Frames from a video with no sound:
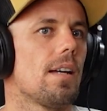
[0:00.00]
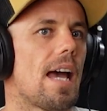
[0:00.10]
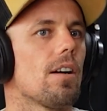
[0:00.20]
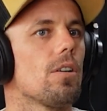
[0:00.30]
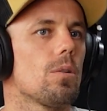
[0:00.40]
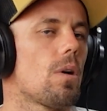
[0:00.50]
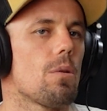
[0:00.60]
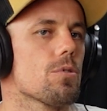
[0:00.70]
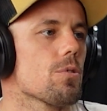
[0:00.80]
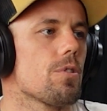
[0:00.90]
and I, I
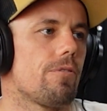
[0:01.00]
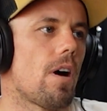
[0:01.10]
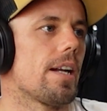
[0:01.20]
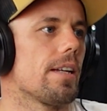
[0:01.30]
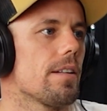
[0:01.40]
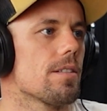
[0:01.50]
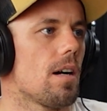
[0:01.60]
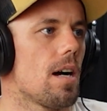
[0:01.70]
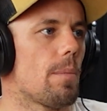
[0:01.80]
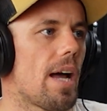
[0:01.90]
was also fighting at the
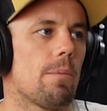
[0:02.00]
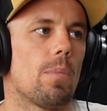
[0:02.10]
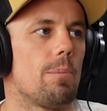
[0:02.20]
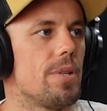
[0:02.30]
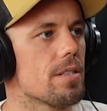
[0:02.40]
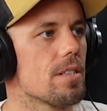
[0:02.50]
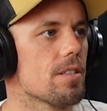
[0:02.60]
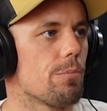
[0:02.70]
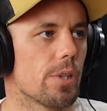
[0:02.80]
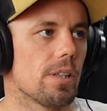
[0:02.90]
time. I had mm. my
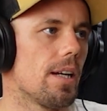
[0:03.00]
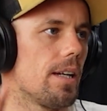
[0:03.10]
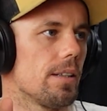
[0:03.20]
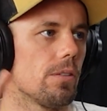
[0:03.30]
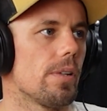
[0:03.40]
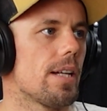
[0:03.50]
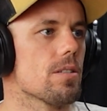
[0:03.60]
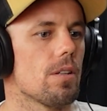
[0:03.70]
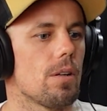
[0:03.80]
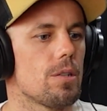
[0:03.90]
business of bricklaying and all that,
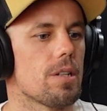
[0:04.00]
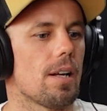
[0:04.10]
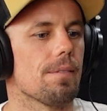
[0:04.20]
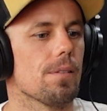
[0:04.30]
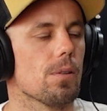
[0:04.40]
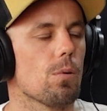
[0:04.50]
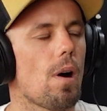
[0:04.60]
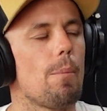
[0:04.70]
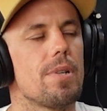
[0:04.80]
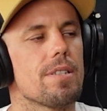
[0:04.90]
so I was like
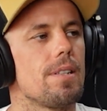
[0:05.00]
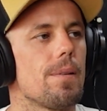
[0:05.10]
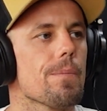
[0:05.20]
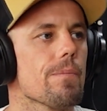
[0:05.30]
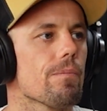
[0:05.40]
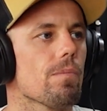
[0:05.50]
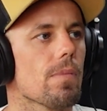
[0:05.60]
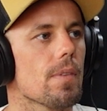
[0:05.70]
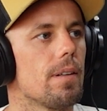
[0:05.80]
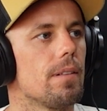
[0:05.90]
quite busy.
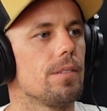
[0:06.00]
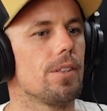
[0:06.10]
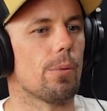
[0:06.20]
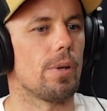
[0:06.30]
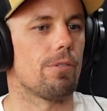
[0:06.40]
Mm, mm, mm you know, where